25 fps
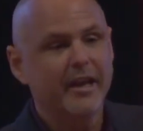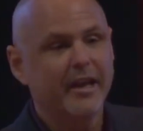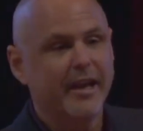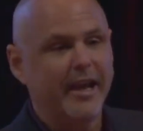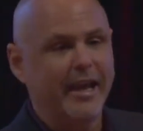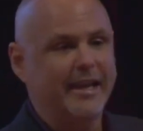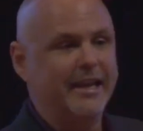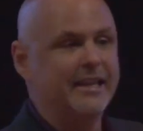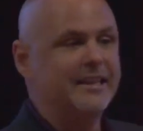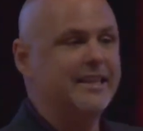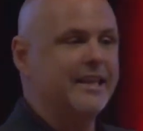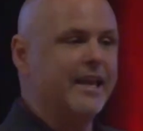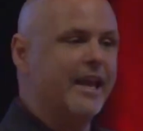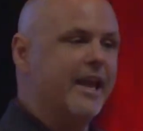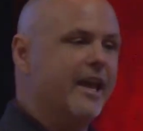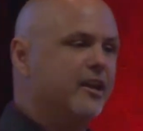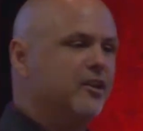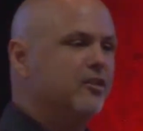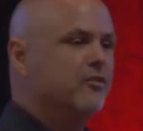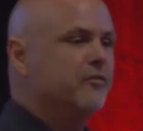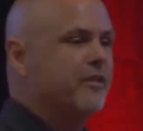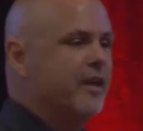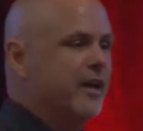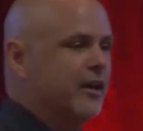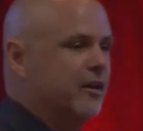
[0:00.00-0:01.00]
And at the end
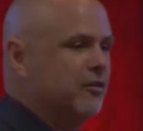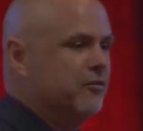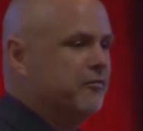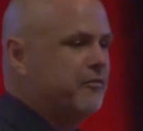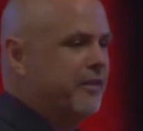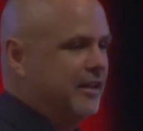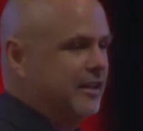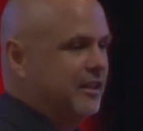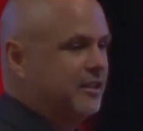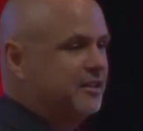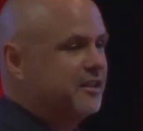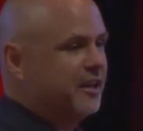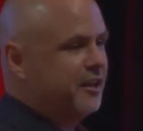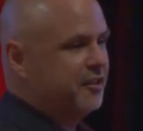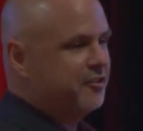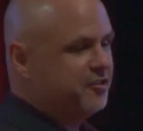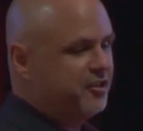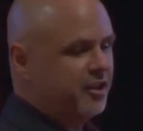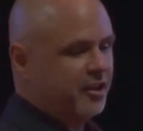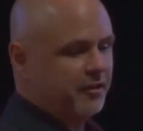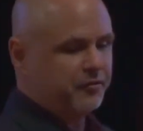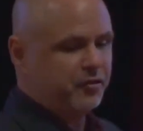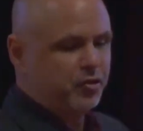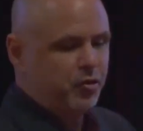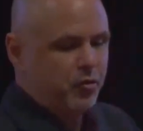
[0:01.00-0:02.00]
of that, on Valentine's
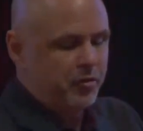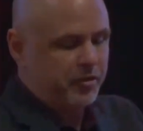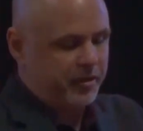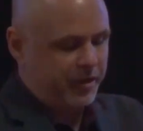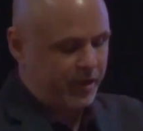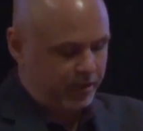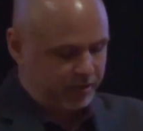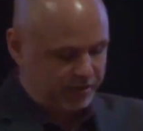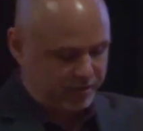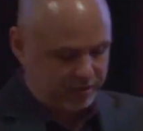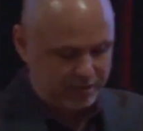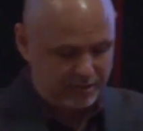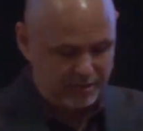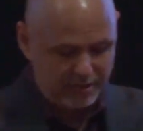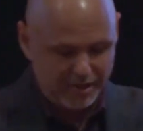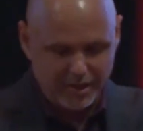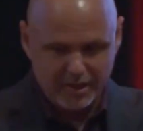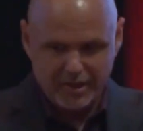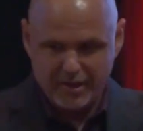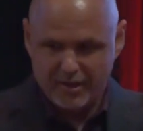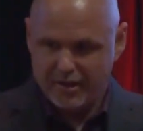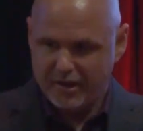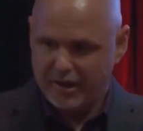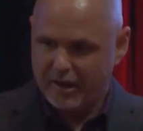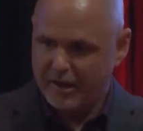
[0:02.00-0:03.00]
Day of 2000,
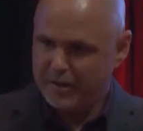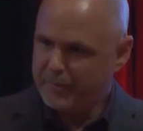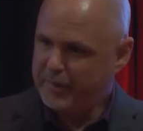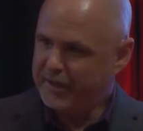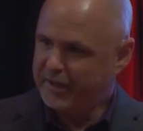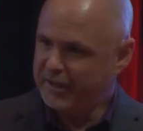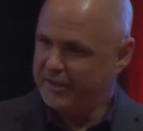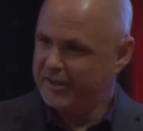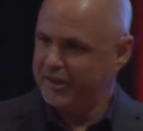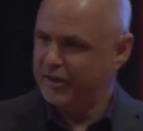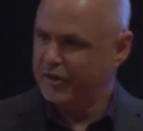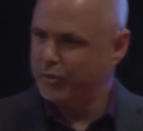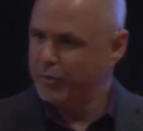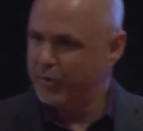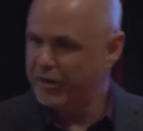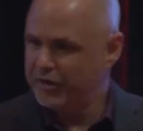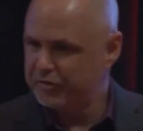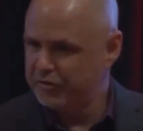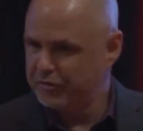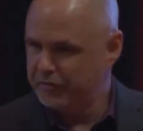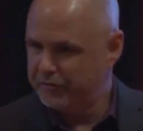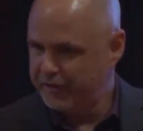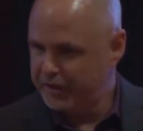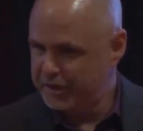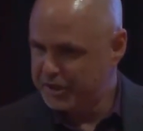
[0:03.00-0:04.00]
I made dinner
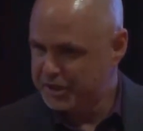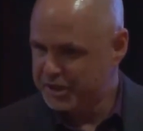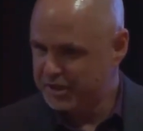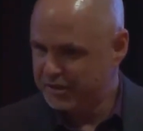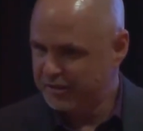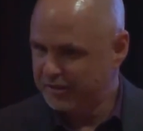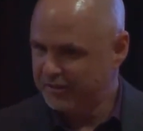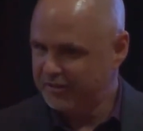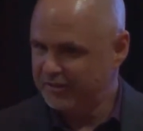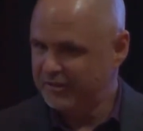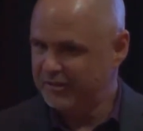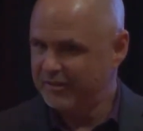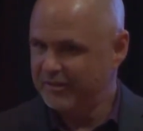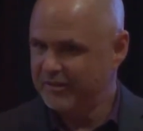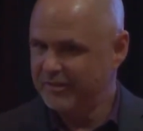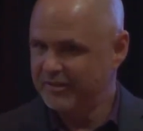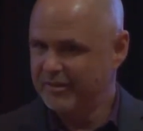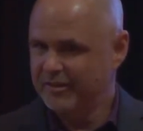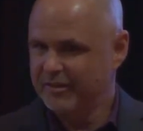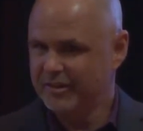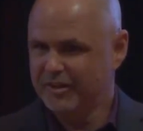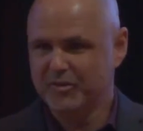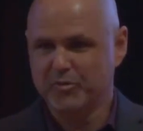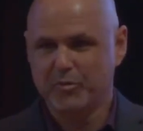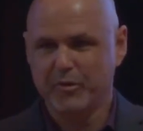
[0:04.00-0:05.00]
reservations
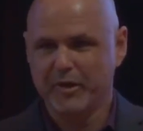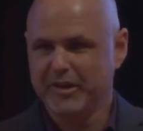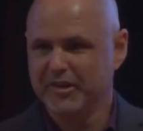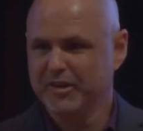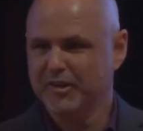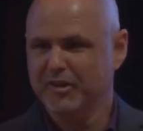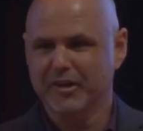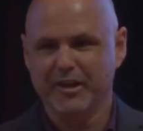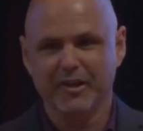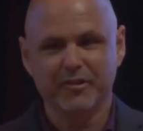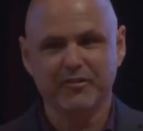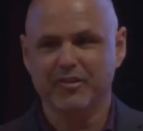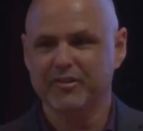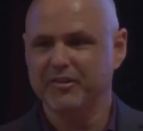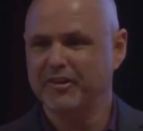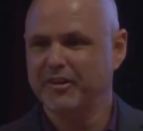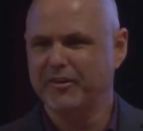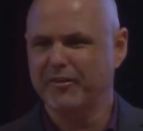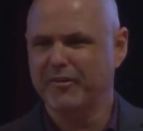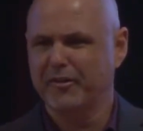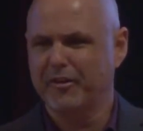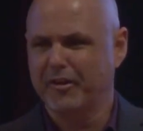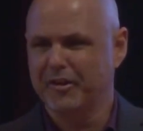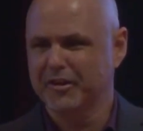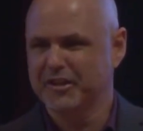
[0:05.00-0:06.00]
because we hadn't gone out to dinner
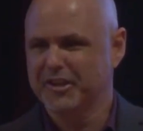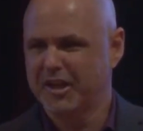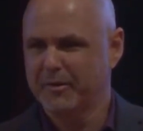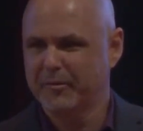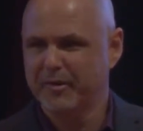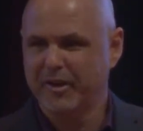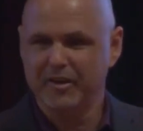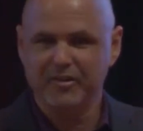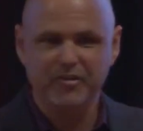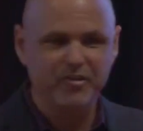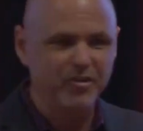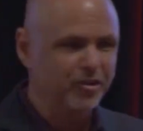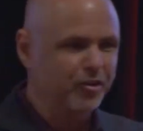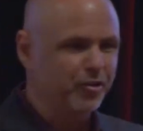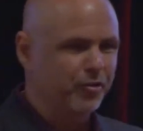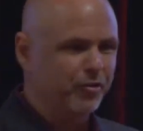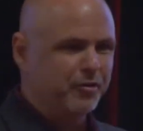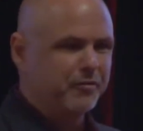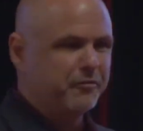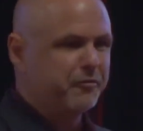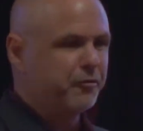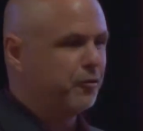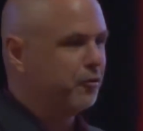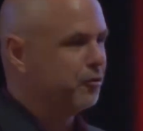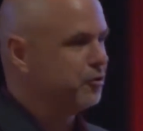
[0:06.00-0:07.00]
in a long time, and I took her
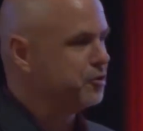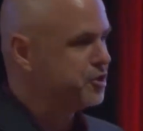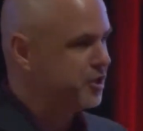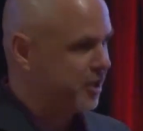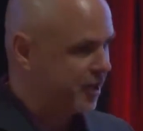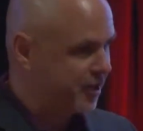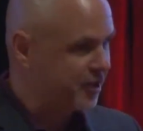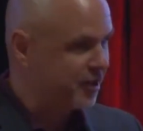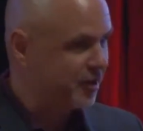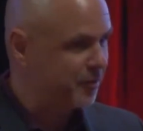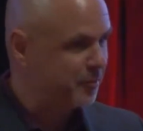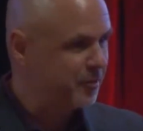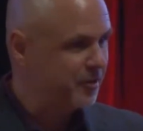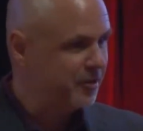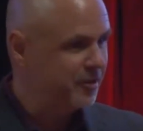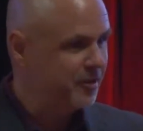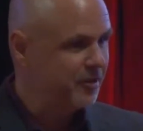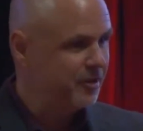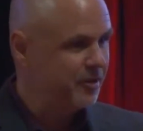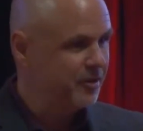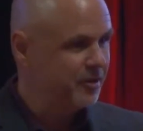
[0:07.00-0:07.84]
in for her checkup.